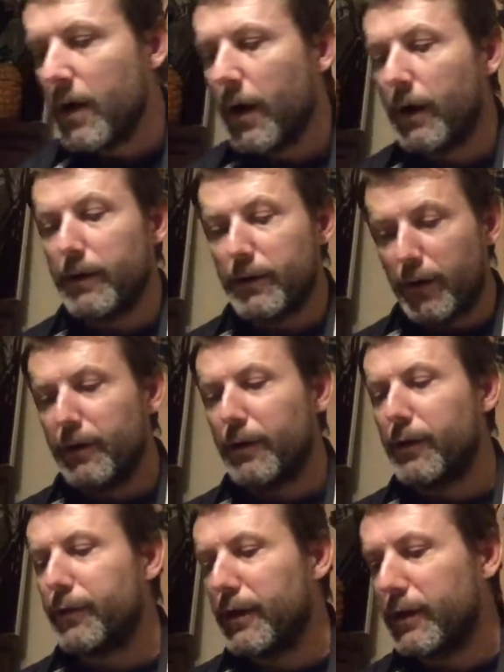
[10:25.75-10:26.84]
And
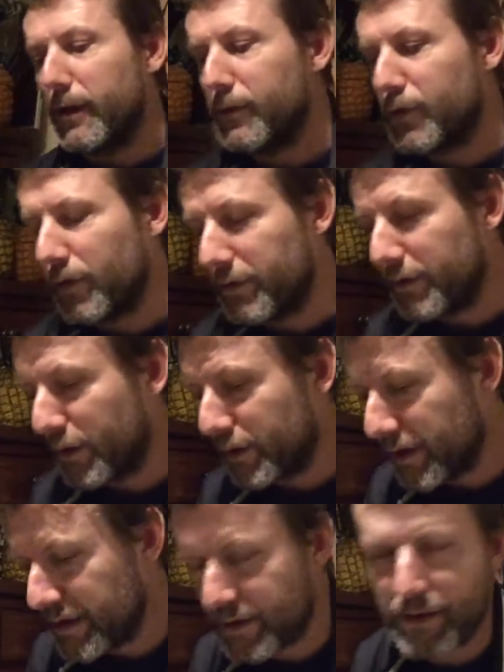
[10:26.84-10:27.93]
another thing, that look at
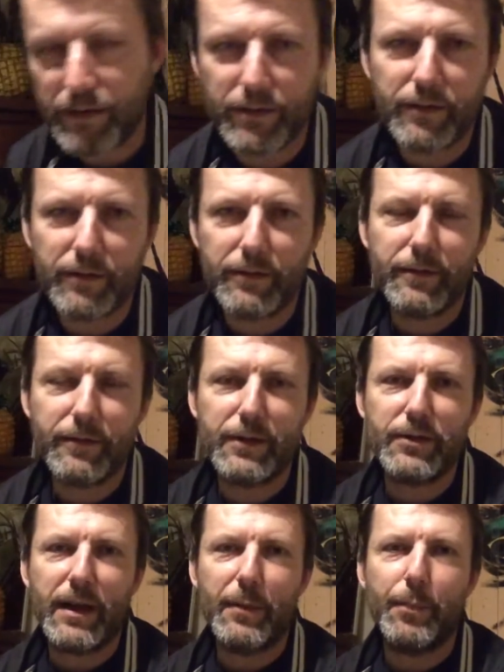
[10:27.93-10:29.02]
these, this
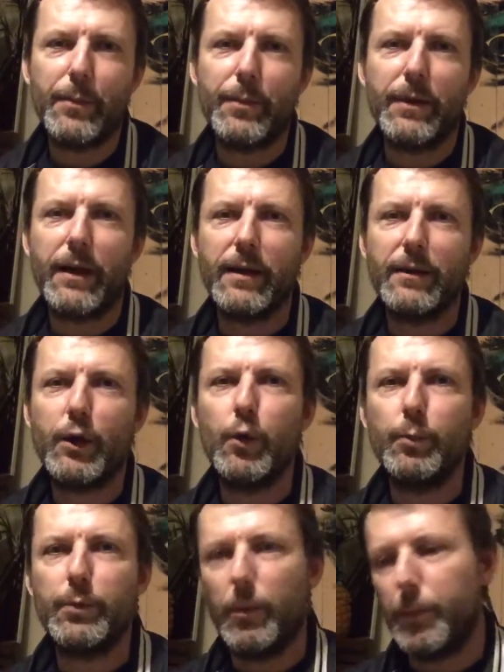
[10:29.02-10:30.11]
is how people are getting
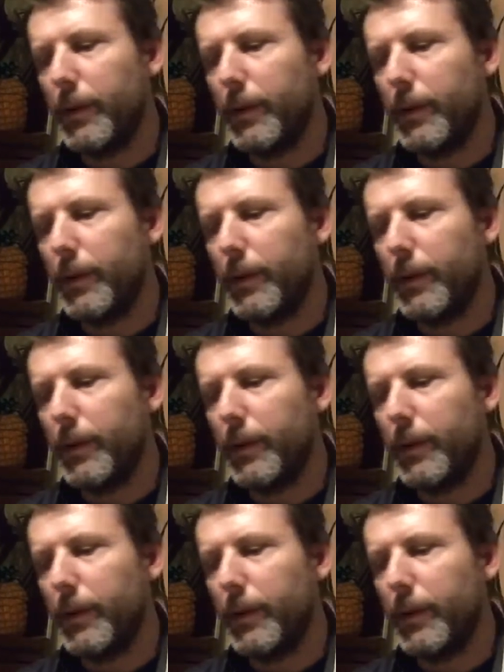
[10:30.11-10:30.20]
cooped up,